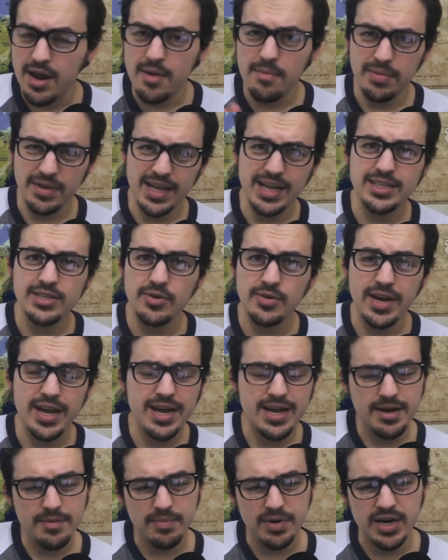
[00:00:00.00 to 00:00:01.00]
but that's
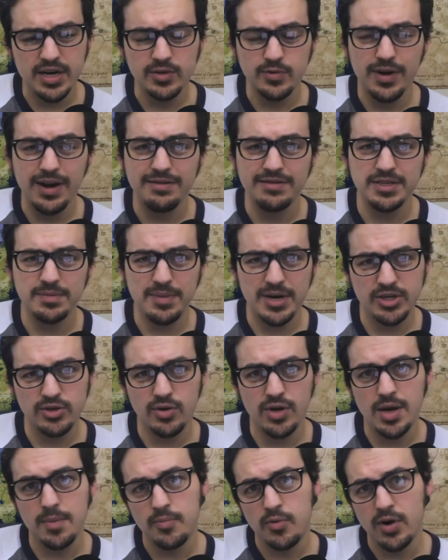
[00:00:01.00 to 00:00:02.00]
okay because we have special
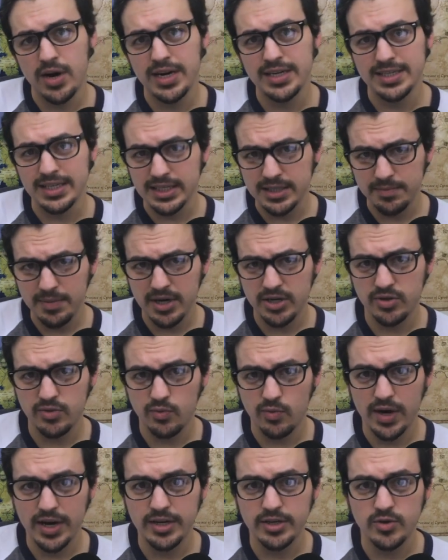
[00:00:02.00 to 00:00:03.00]
upgrades and special
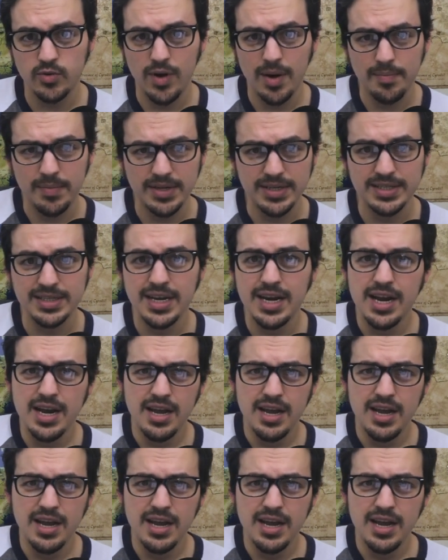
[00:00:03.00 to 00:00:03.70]
ranged weapons